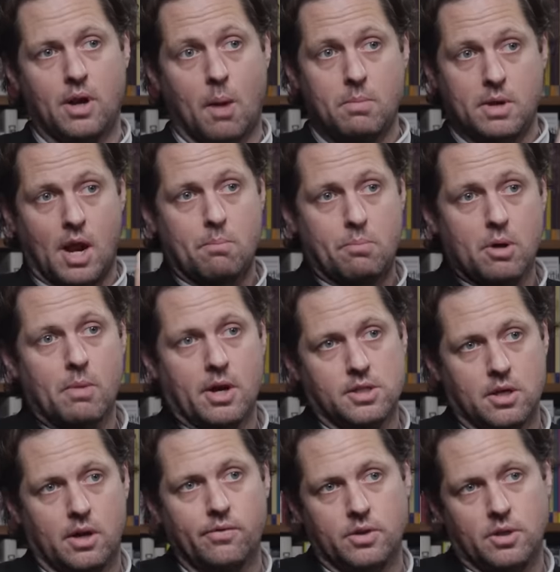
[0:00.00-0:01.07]
I mean, I put
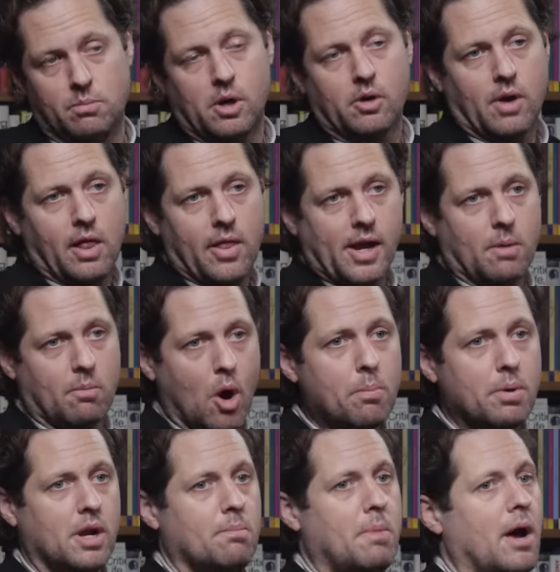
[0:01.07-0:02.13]
myself in the book, right? Like I'm
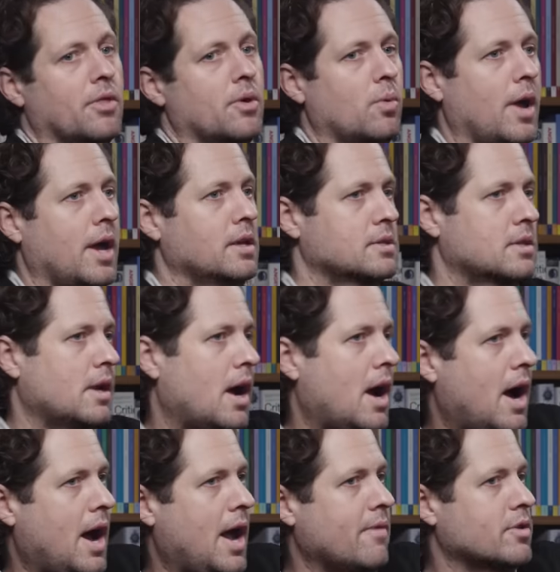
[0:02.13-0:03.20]
open about the ways that
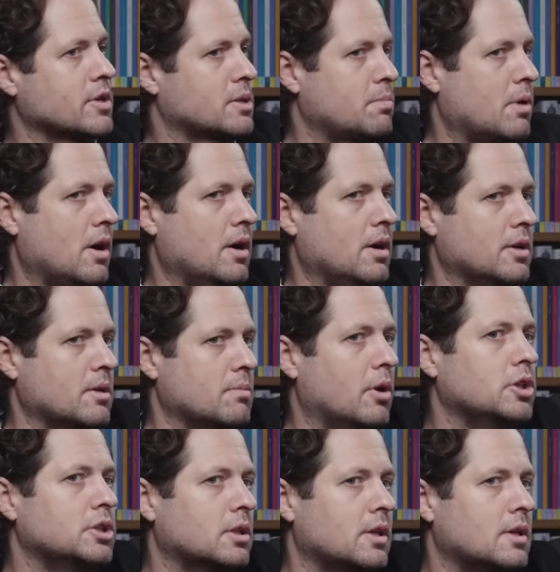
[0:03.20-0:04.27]
I respond
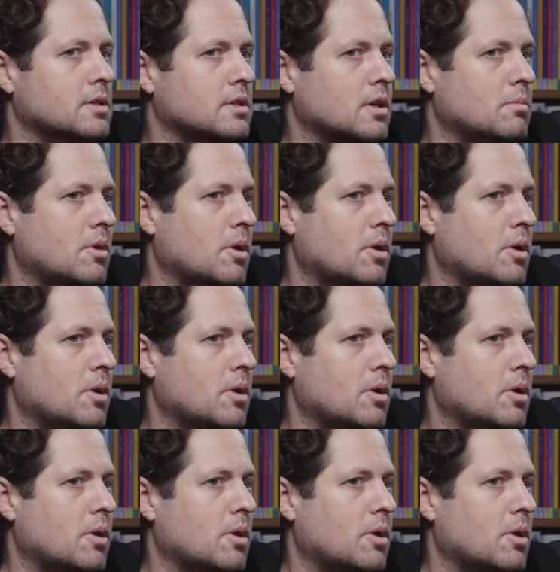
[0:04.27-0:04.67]
emotionally in some